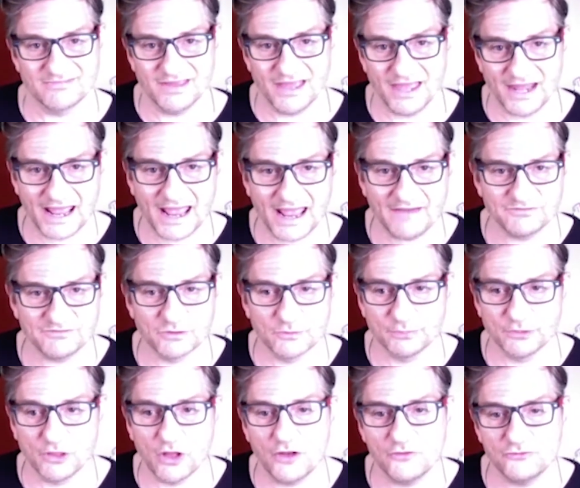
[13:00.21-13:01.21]
And I have to
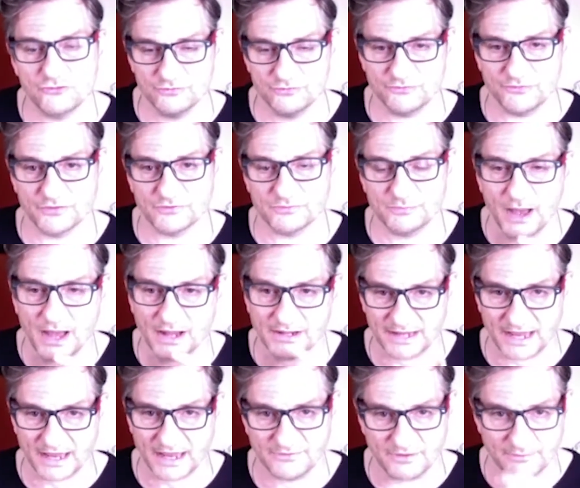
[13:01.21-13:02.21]
applaud you for this
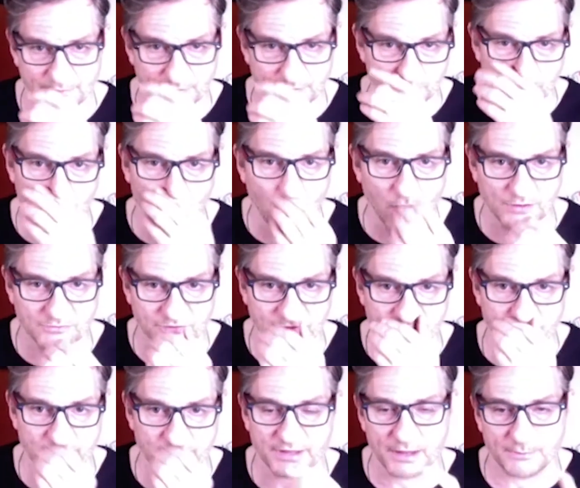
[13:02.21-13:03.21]
podcast. I've been watching
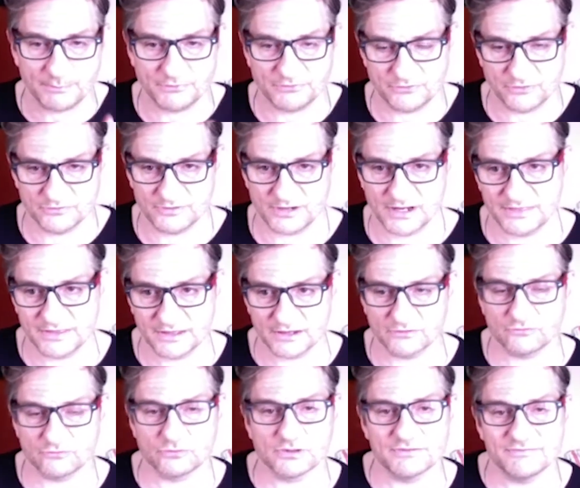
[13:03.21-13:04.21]
some of the episodes and I think
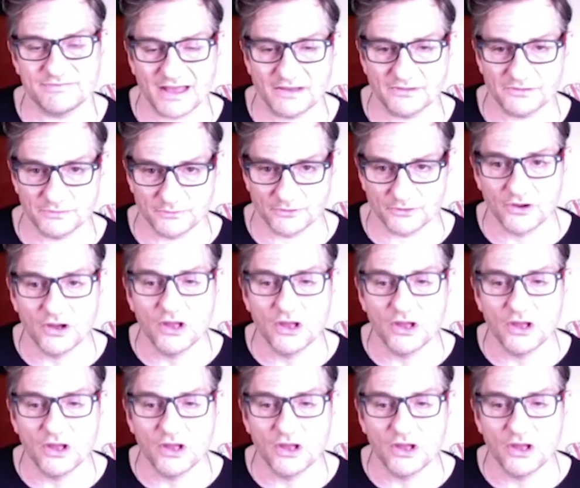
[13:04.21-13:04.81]
it's really valuable.